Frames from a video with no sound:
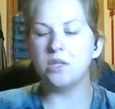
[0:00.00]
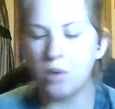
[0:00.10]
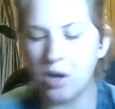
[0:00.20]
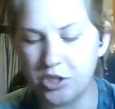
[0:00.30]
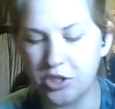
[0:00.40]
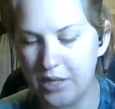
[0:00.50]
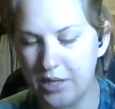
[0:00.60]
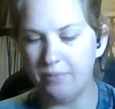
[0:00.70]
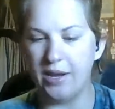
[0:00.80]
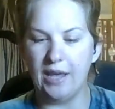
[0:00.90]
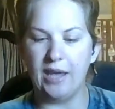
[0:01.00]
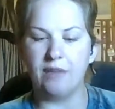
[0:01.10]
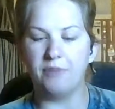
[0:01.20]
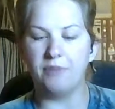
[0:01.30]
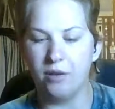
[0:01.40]
of the washi tape that I
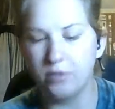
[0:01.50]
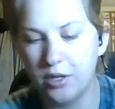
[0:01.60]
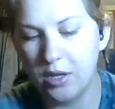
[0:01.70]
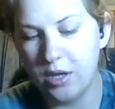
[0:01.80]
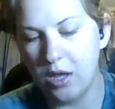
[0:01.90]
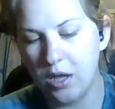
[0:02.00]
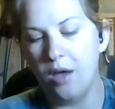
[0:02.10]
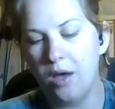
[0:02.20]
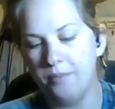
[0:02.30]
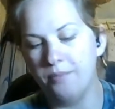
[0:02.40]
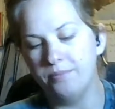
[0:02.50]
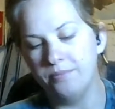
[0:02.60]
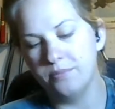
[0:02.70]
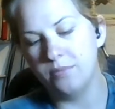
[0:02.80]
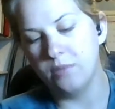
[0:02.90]
had found,
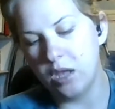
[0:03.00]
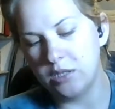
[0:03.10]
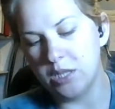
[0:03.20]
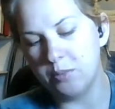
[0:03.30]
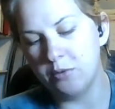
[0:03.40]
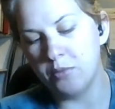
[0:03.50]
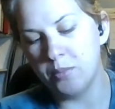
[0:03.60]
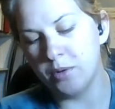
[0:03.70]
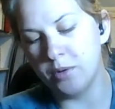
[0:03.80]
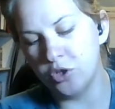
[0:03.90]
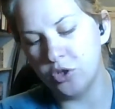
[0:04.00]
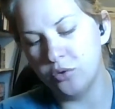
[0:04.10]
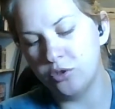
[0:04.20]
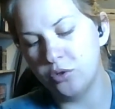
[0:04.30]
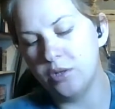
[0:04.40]
some of them I'm going to
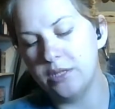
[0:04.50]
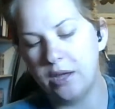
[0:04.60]
show 2 at a